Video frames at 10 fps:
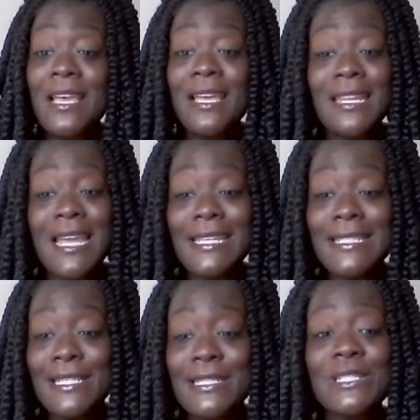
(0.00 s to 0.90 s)

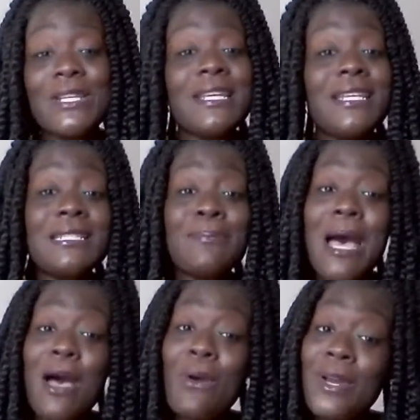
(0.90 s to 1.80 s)
Nice, sister. It is
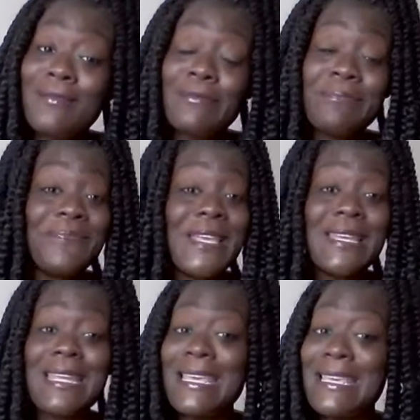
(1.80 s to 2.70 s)
power.
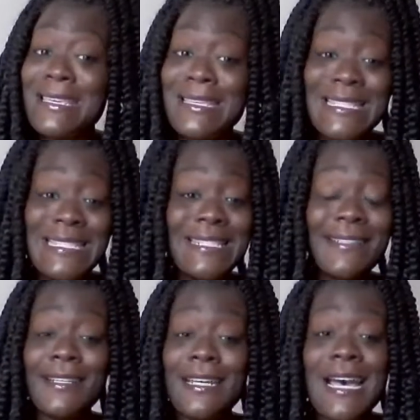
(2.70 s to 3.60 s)
It is.
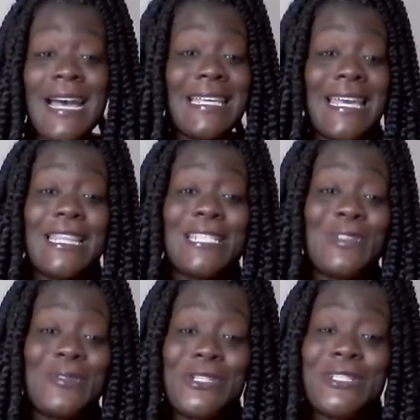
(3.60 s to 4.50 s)
Again, the
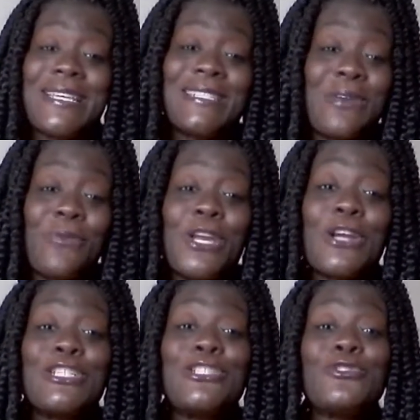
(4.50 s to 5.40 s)
scripture says that we are
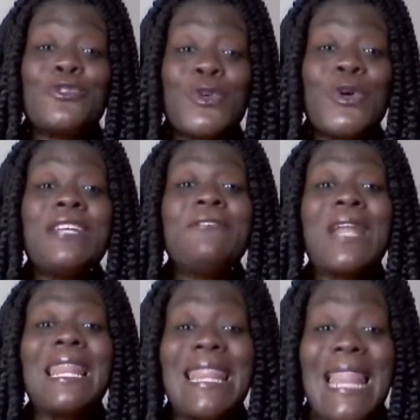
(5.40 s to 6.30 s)
destroyed for
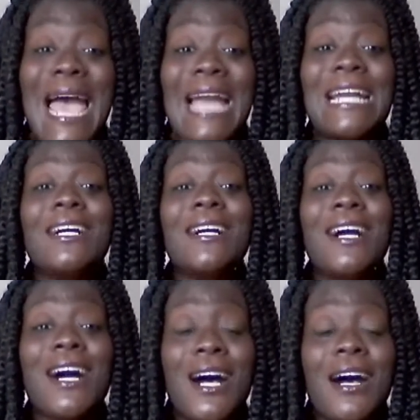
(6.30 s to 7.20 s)
lack
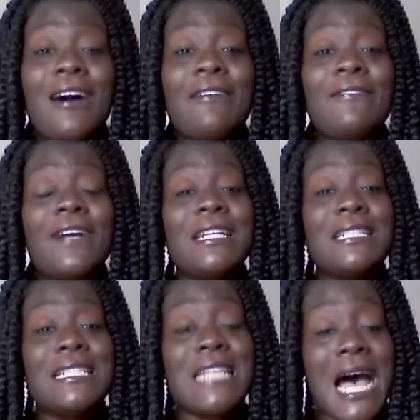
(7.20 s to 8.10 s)
of
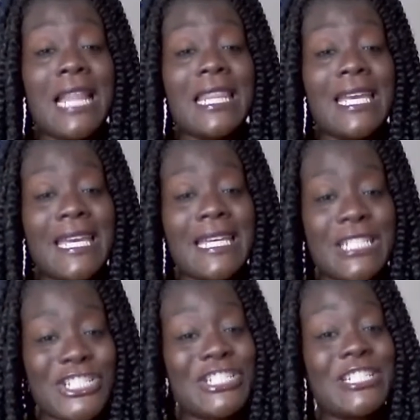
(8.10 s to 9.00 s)

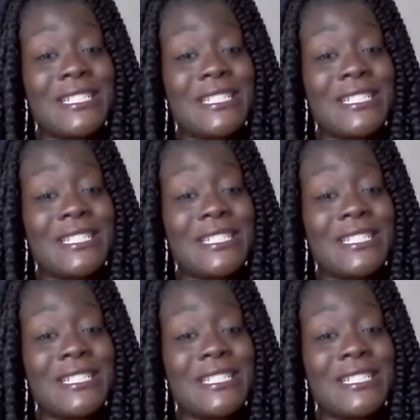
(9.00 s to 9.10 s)
knowledge.